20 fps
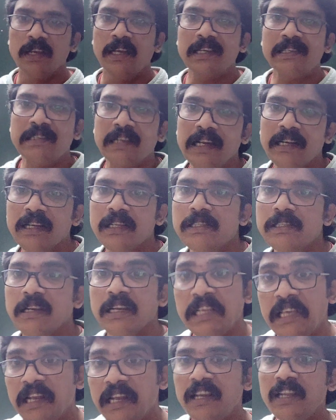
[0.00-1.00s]
Yes, let
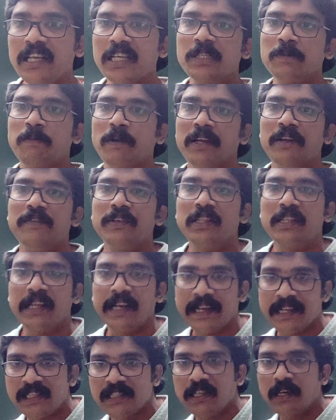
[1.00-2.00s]
us clearly explain with
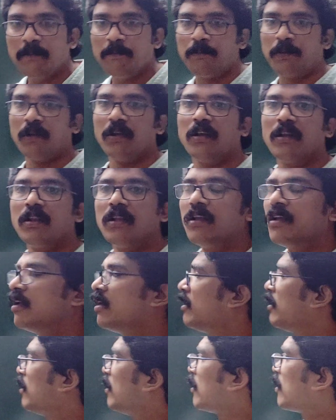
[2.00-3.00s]
an example.
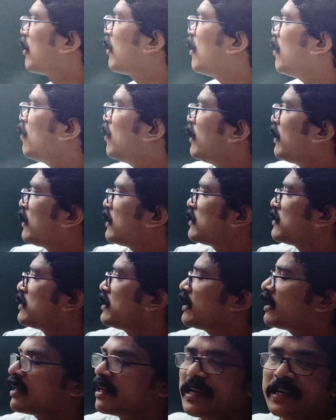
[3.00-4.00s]
Now let
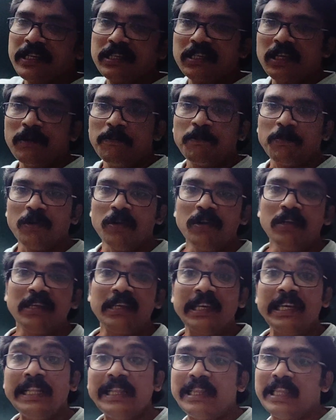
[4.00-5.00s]
us take an
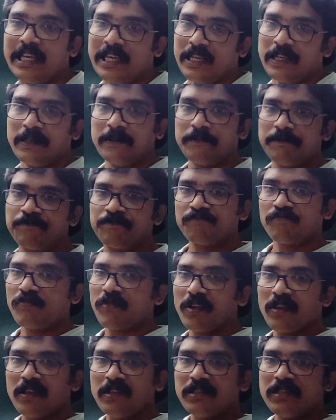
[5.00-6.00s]
example, ethane.
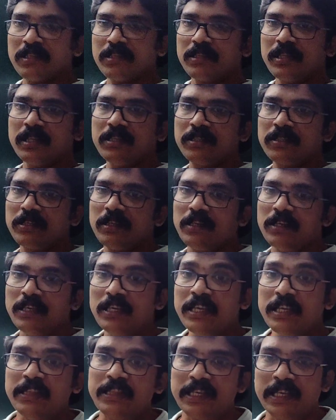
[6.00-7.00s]
This is
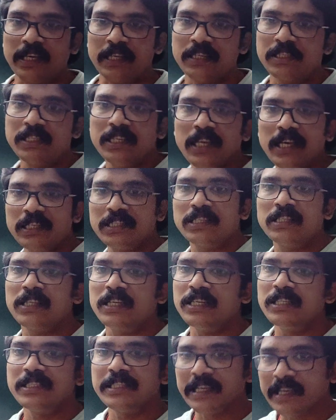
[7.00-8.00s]
ethane,
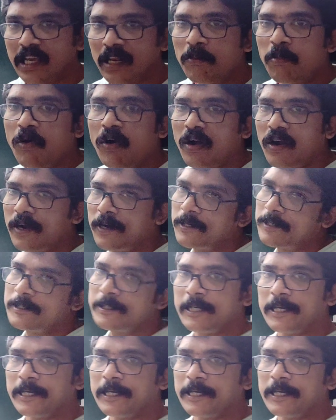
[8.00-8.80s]
CH3 single bond,